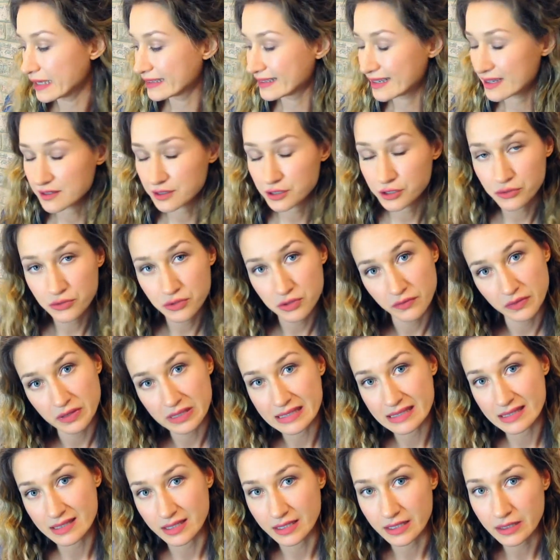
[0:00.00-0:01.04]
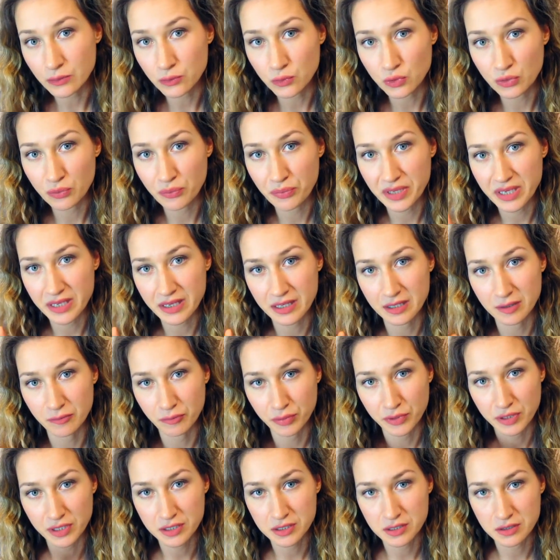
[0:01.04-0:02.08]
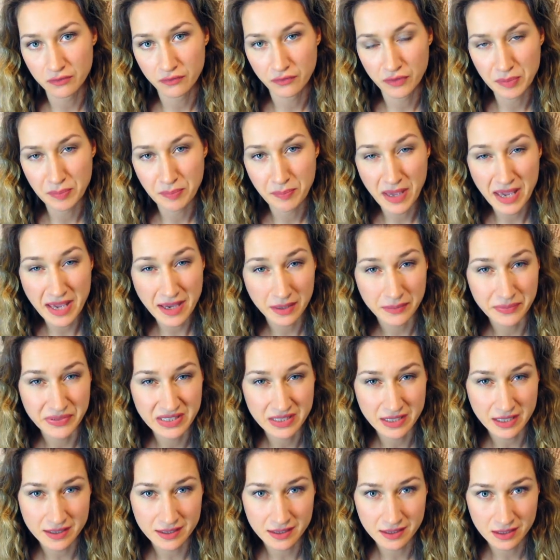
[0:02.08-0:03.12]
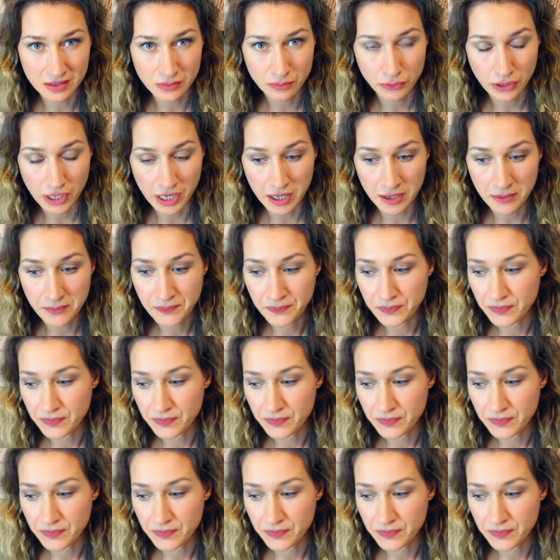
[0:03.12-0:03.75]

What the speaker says: another use of this thing would be in place of the makeup setting spray.